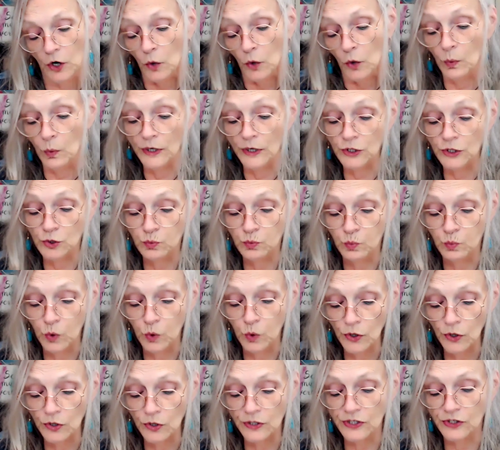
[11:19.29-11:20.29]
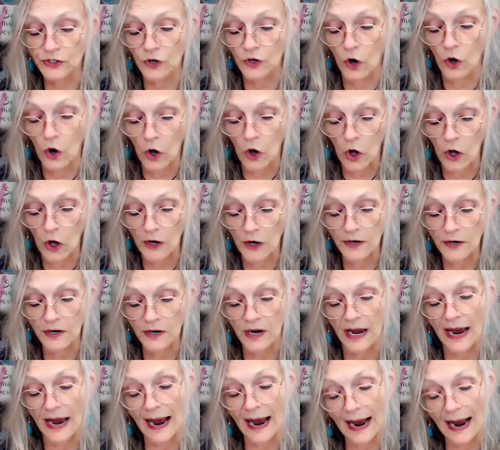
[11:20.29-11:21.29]
which works on
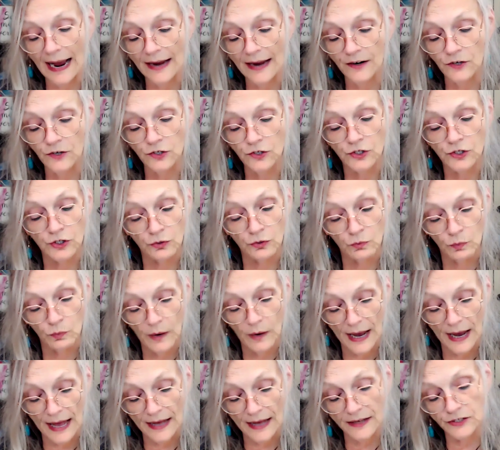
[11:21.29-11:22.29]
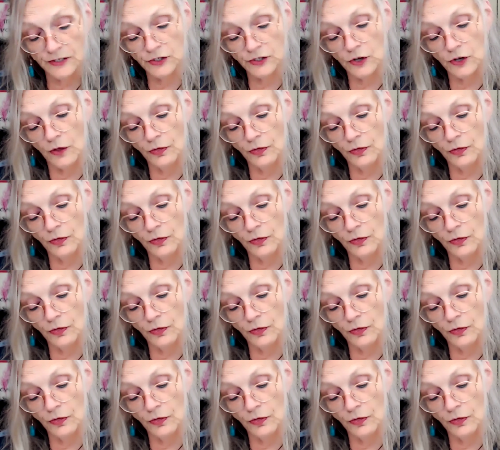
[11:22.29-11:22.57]
and directs